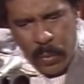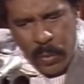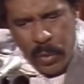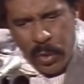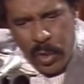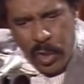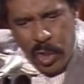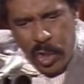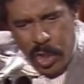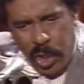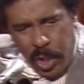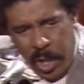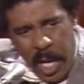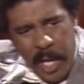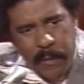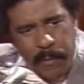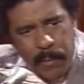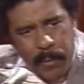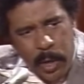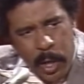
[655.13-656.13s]

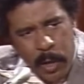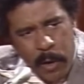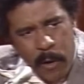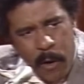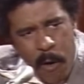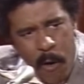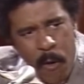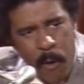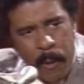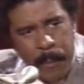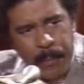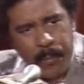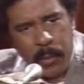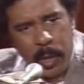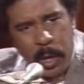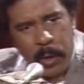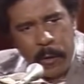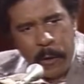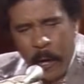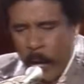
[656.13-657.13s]
Shit, you know.
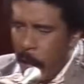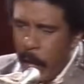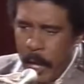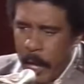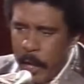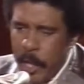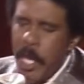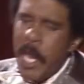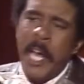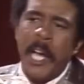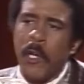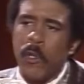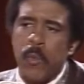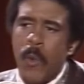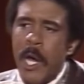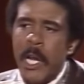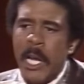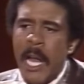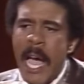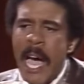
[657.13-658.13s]
And niggas
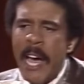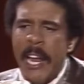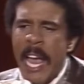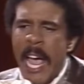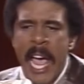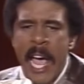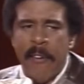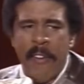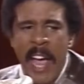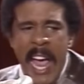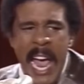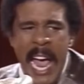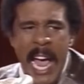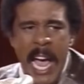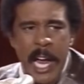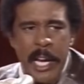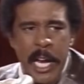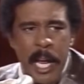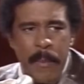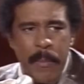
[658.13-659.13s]
wasn't allowed to have
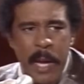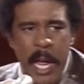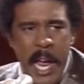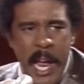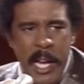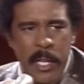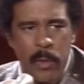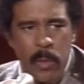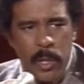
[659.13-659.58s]
hair in them days.